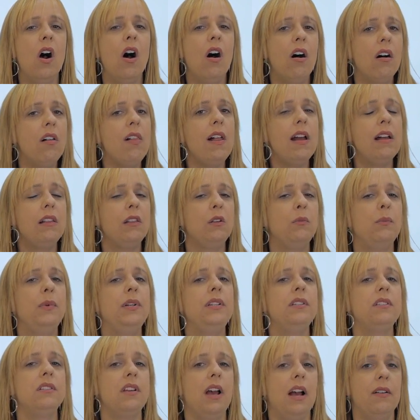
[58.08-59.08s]
All
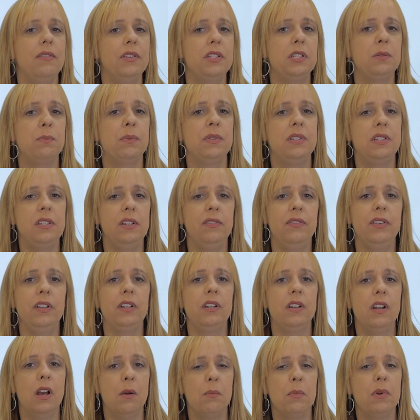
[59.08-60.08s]
elements have a
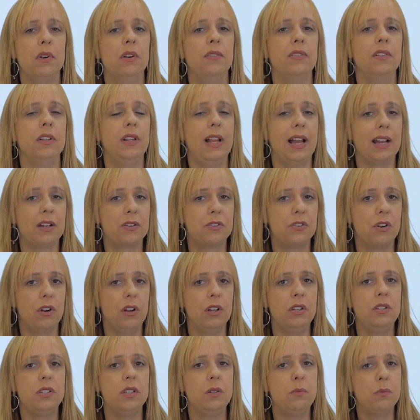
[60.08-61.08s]
specific number of
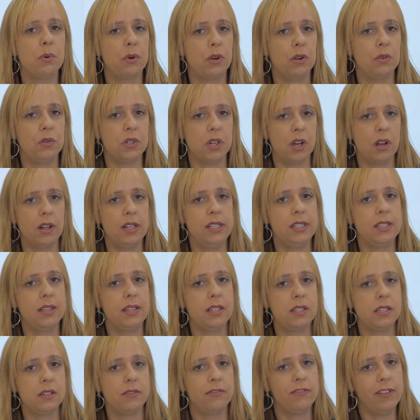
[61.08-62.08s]
electrons and protons
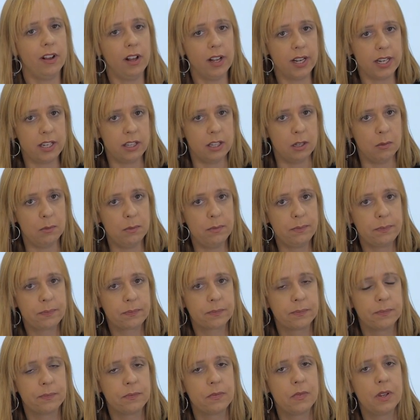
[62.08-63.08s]
that define them.
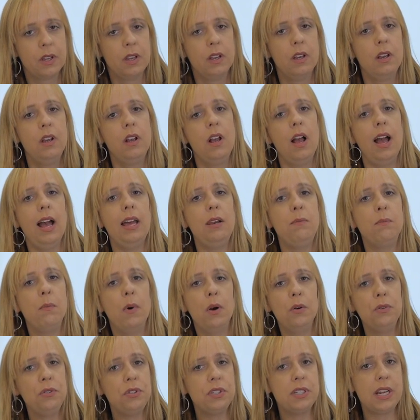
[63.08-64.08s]
And
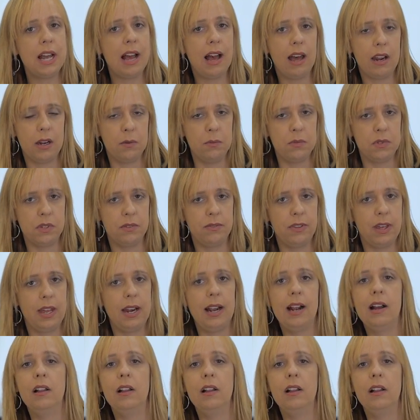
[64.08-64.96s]
most atoms of that